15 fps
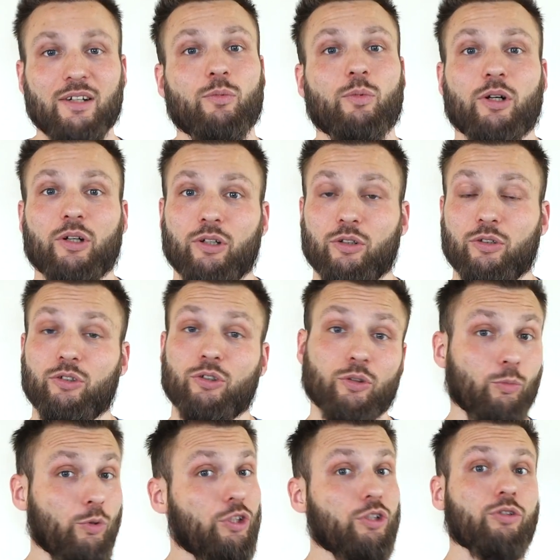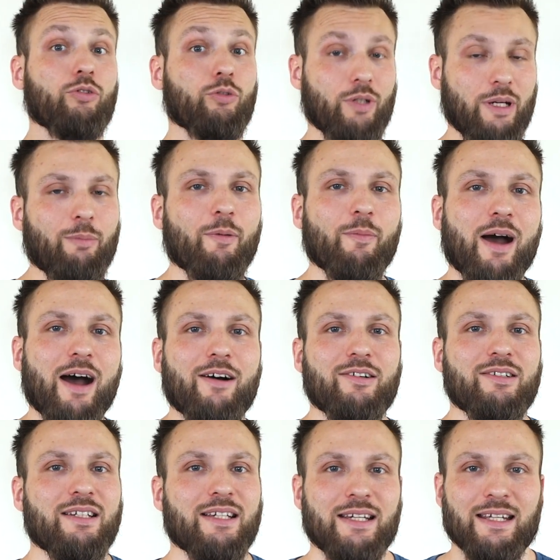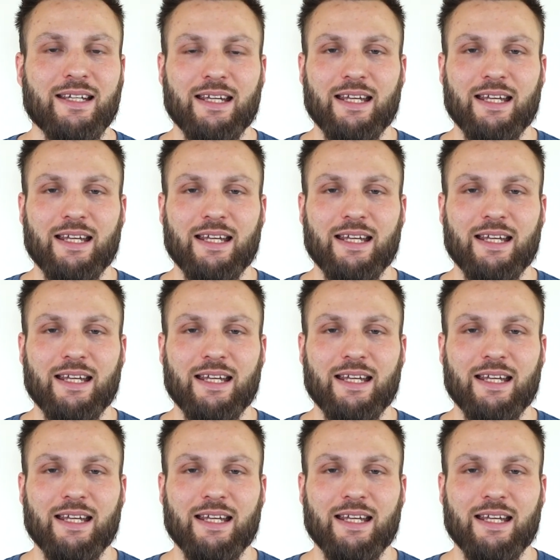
which you dream about,